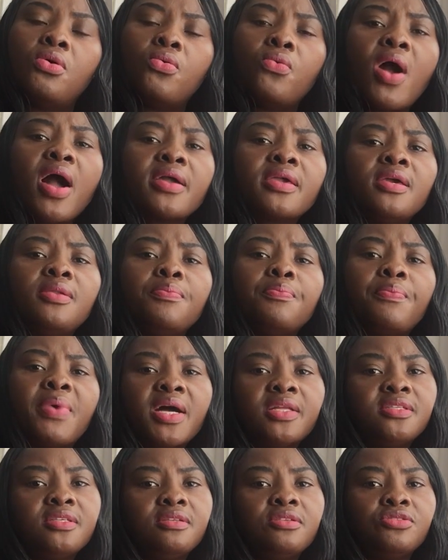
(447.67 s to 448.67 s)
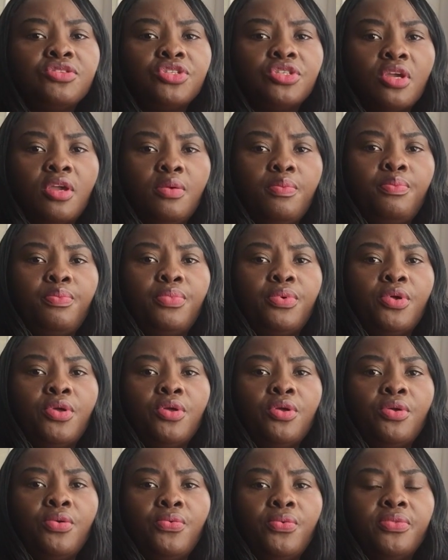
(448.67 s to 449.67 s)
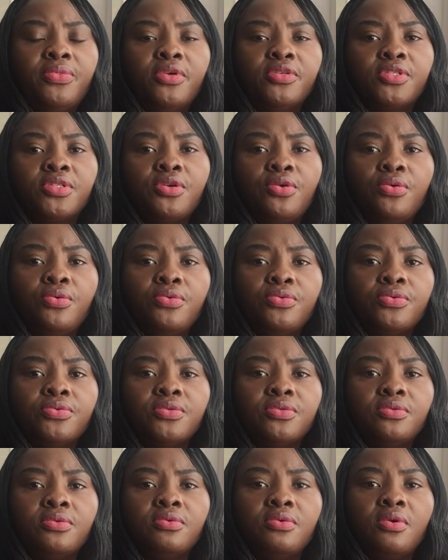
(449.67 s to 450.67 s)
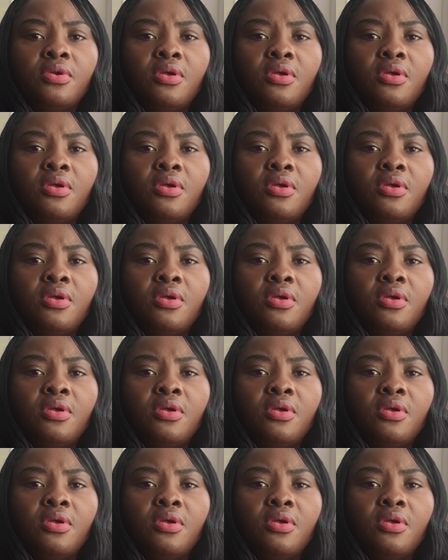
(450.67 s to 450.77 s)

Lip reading: Work in partnership with the schools.